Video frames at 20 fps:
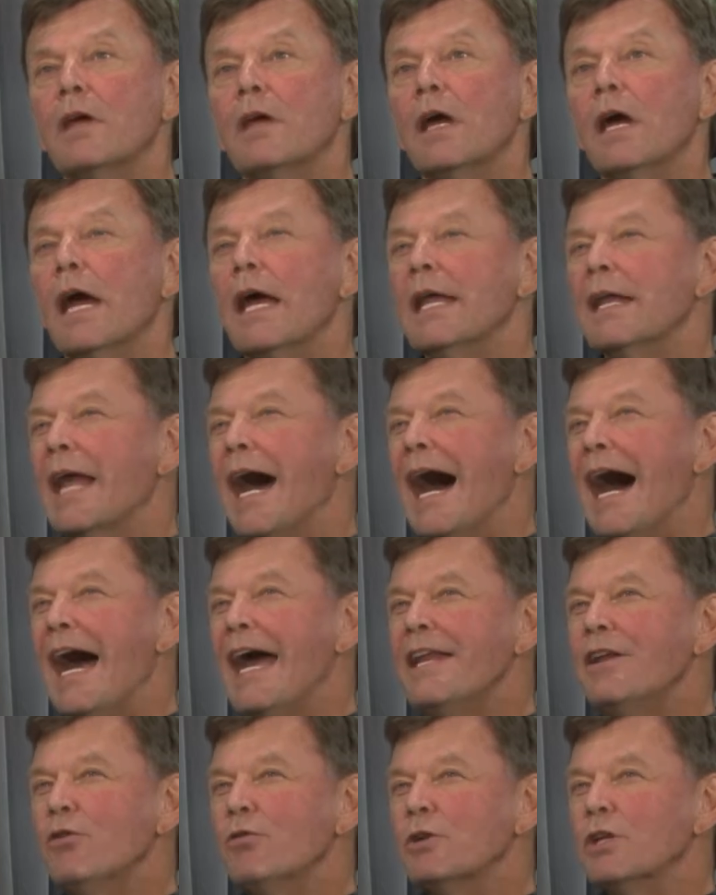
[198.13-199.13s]
And
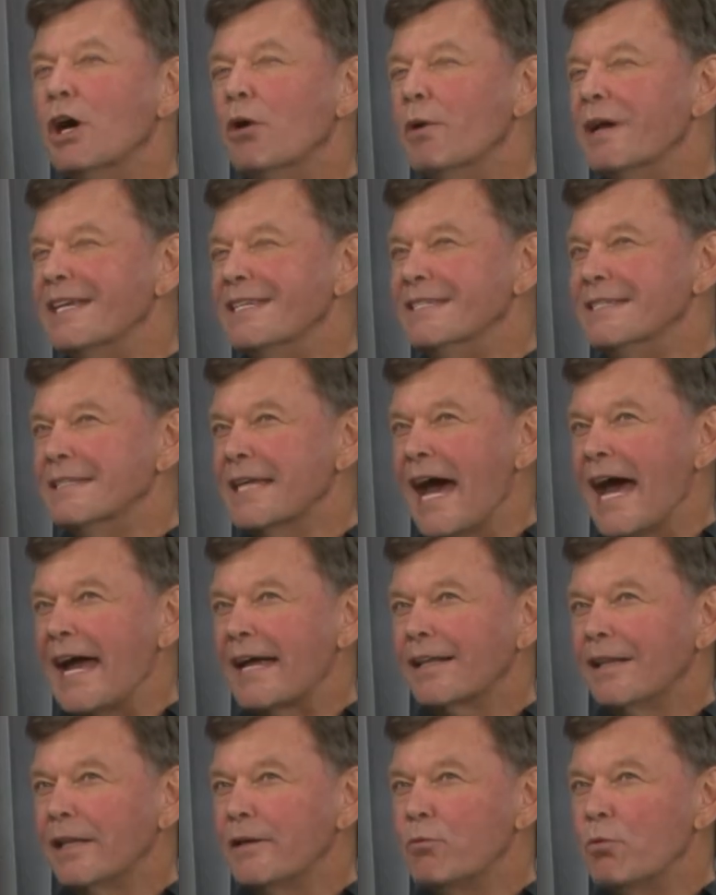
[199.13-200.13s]
I don't know
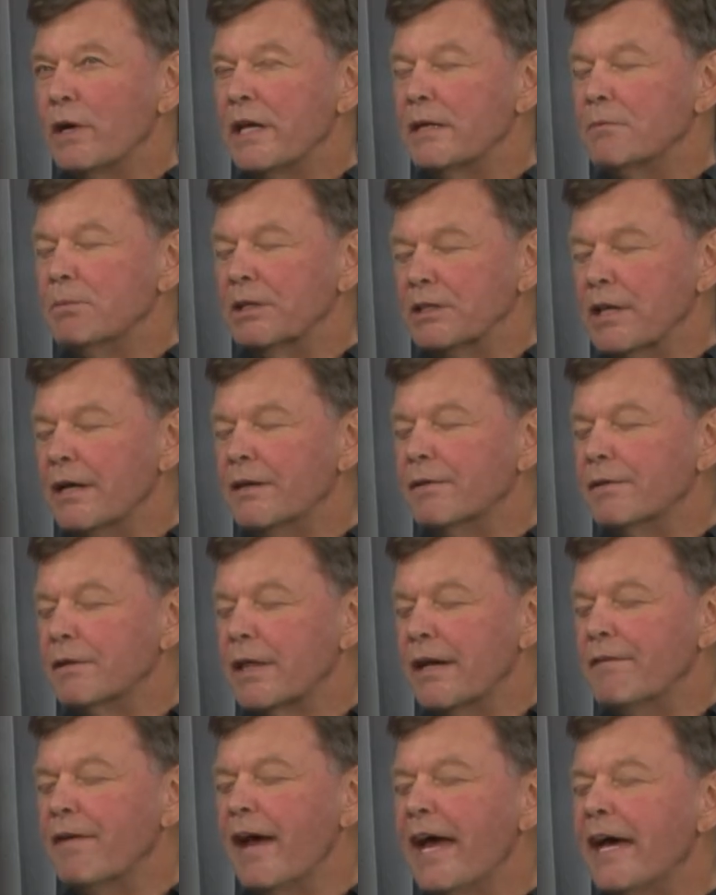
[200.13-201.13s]
exactly when, but
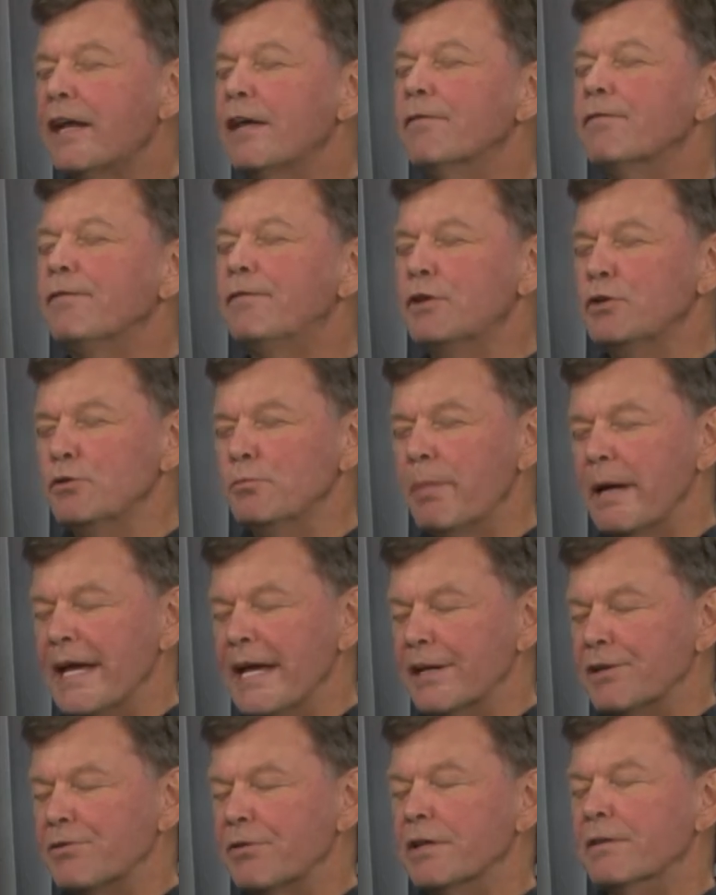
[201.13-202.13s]
they've had a food
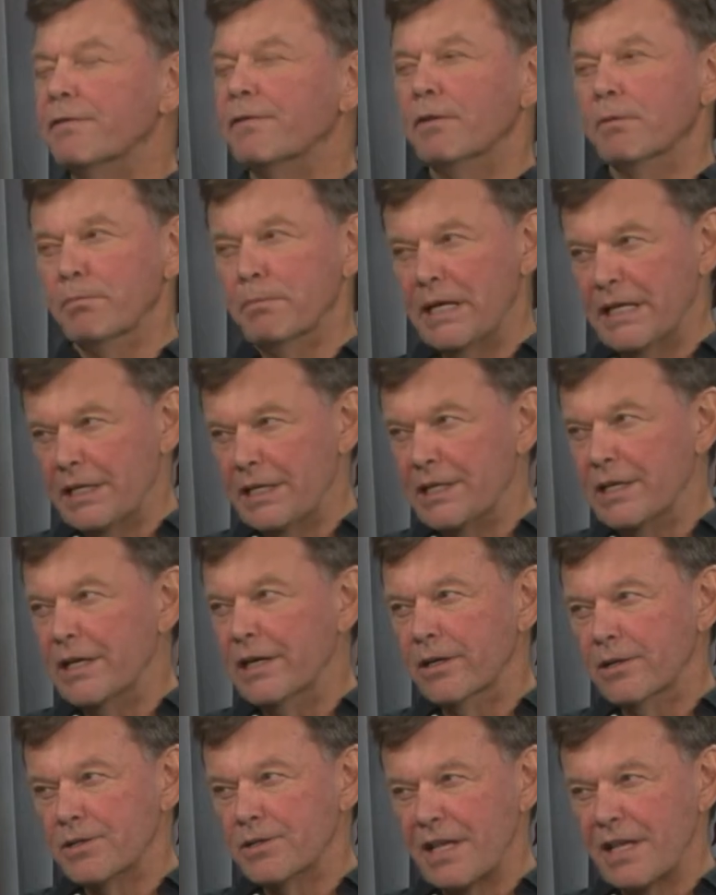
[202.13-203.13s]
pantry for many
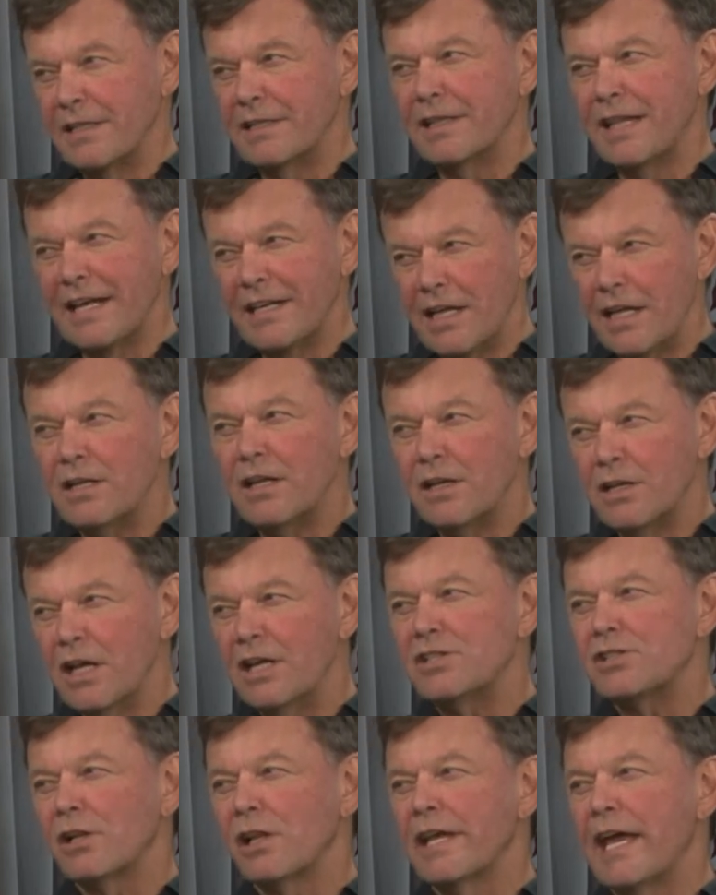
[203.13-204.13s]
years. They didn't
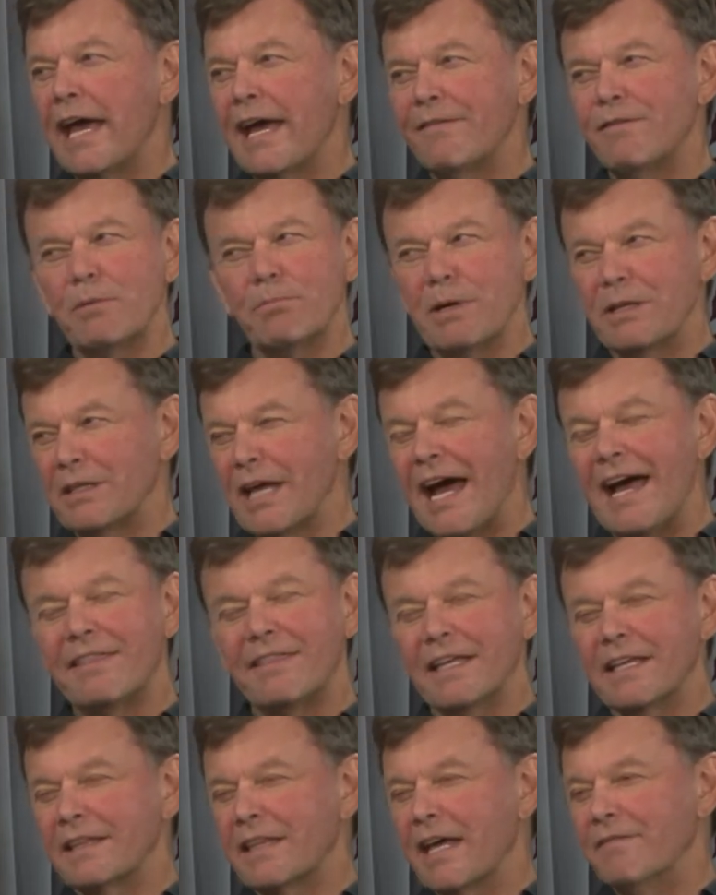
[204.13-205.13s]
initially have it, but I
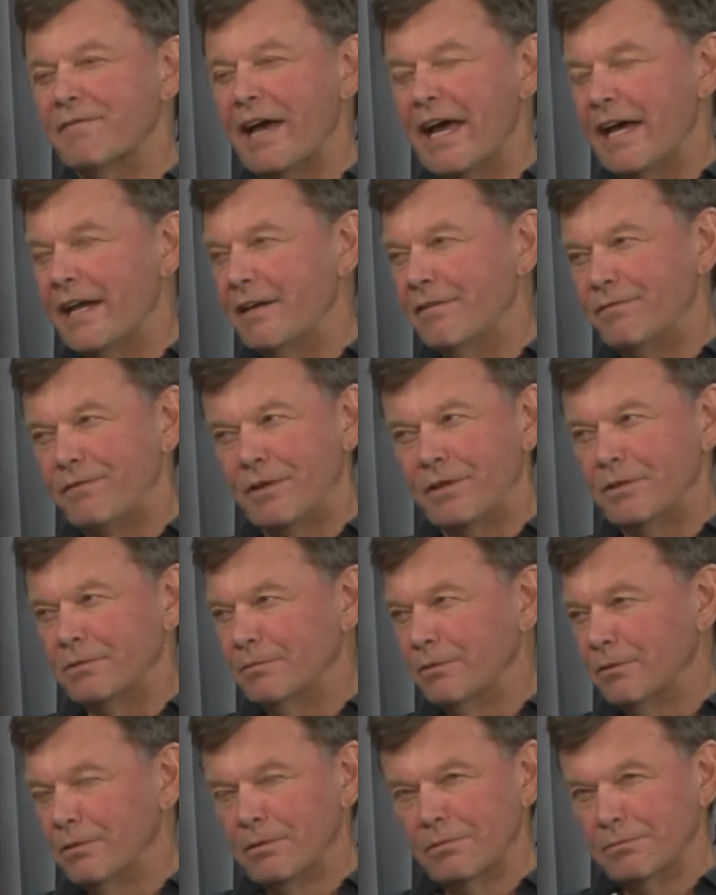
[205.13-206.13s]
think they've had it for
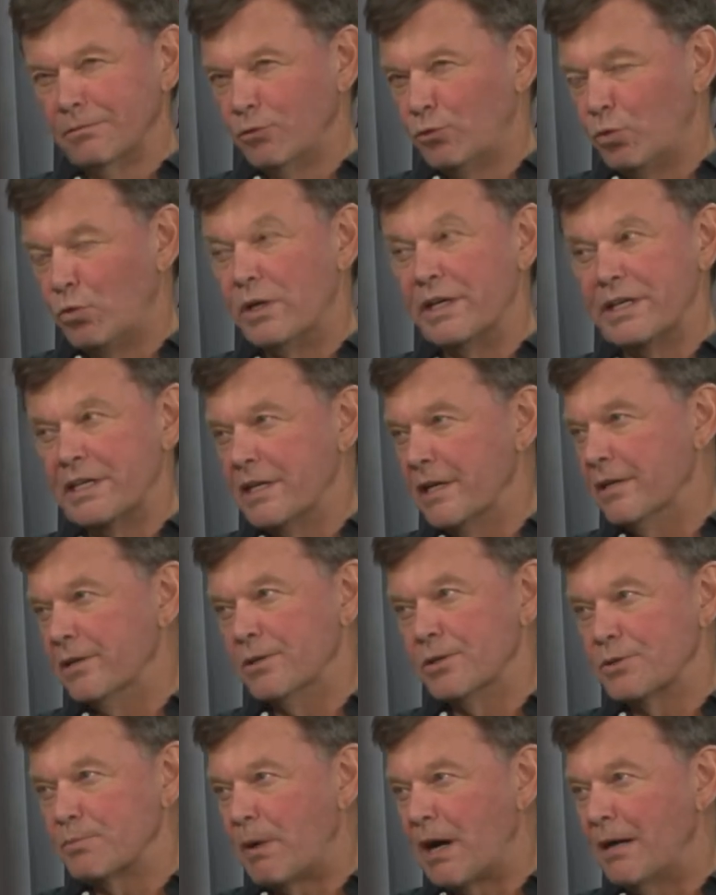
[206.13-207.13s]
20
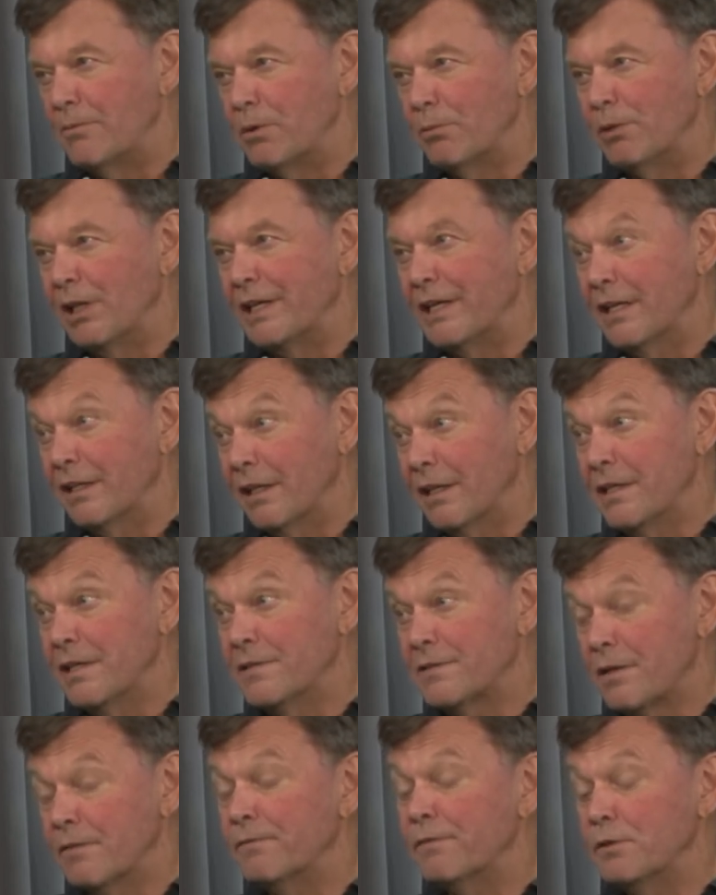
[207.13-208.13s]
years, probably at
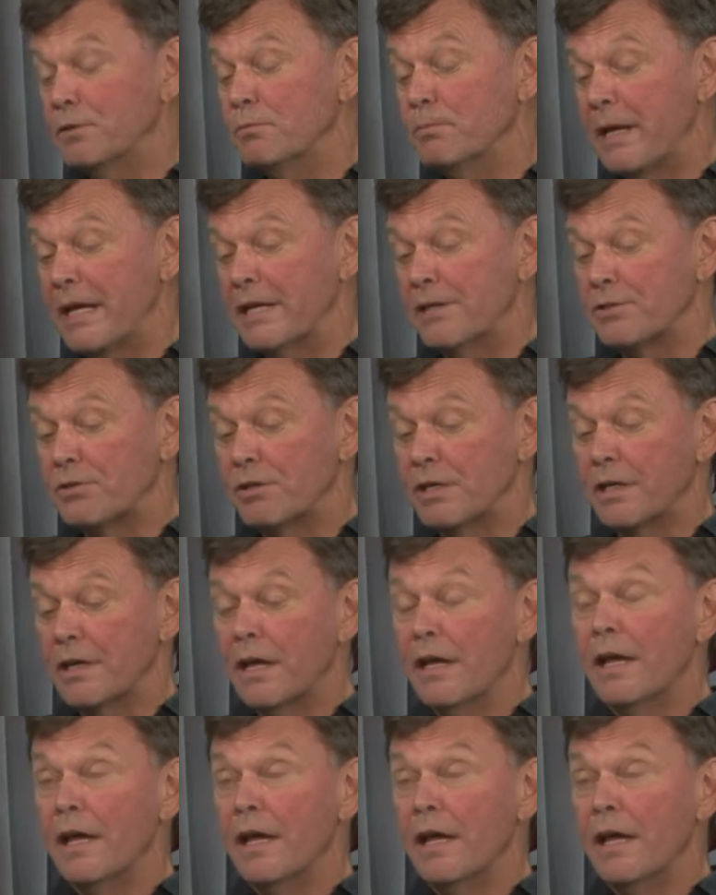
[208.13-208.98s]
least, a food pantry.